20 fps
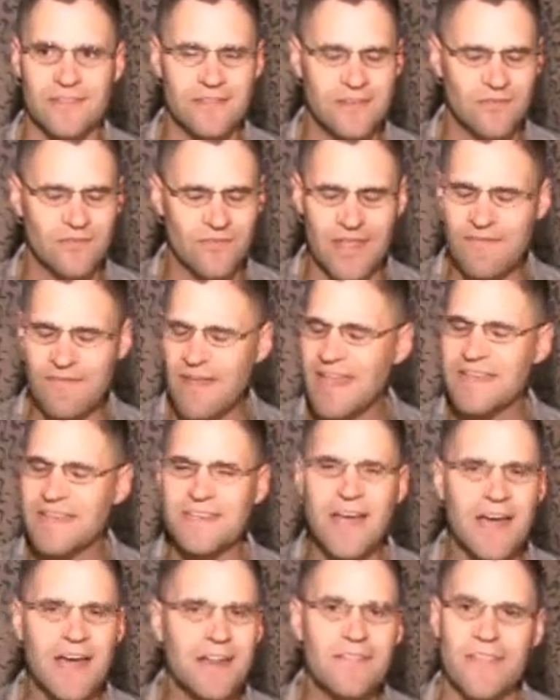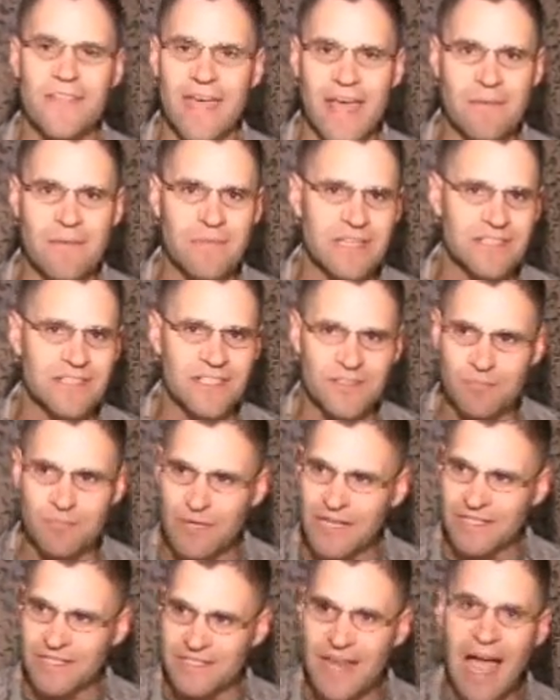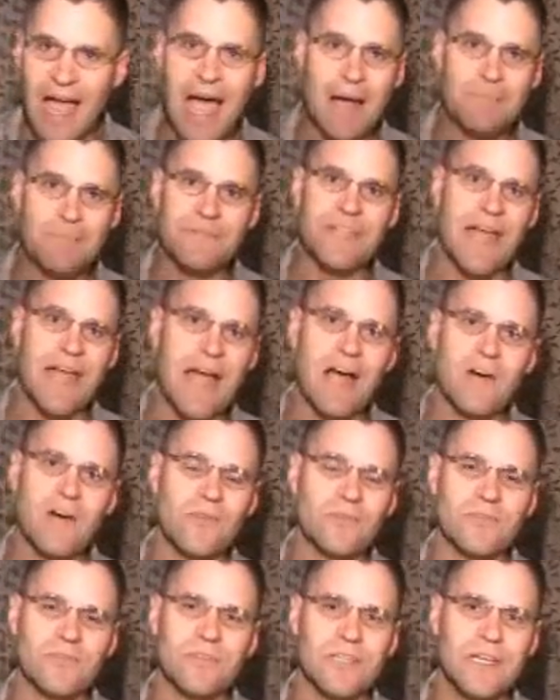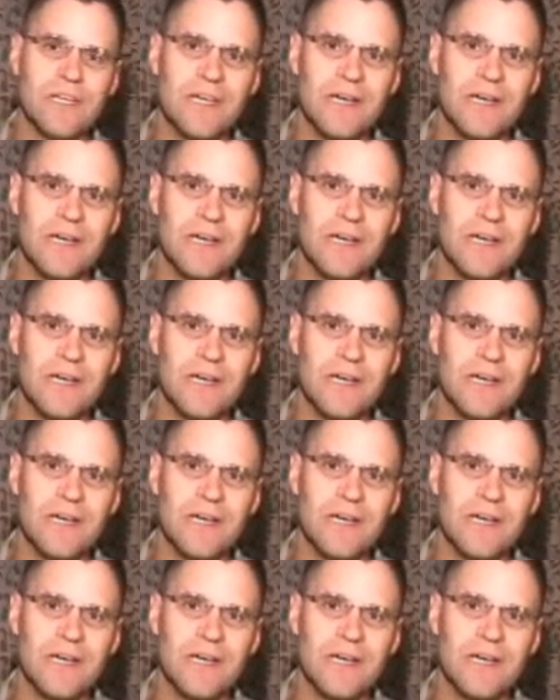they've had none of that because it's been a top-down,